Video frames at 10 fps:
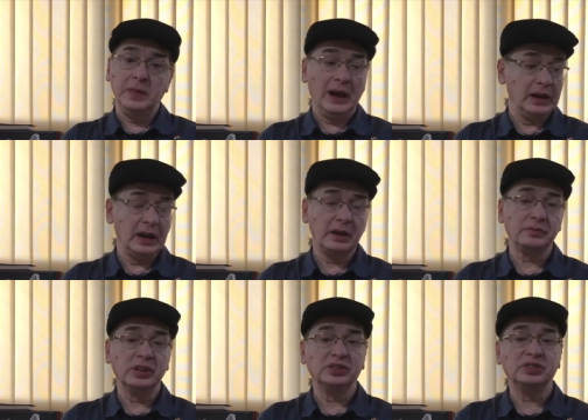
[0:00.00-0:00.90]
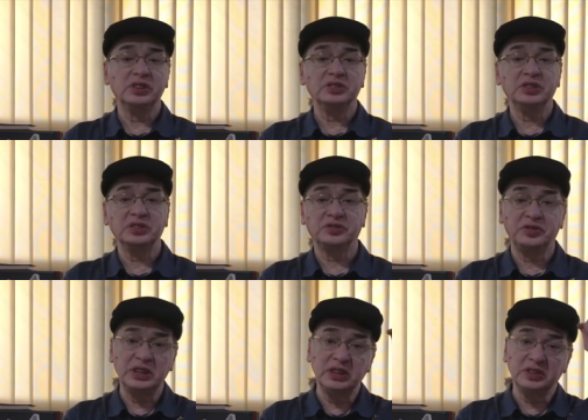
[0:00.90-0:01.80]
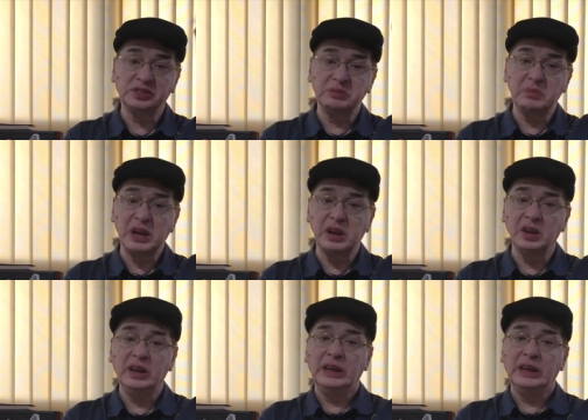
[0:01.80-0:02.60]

I have this, this, this feathers in my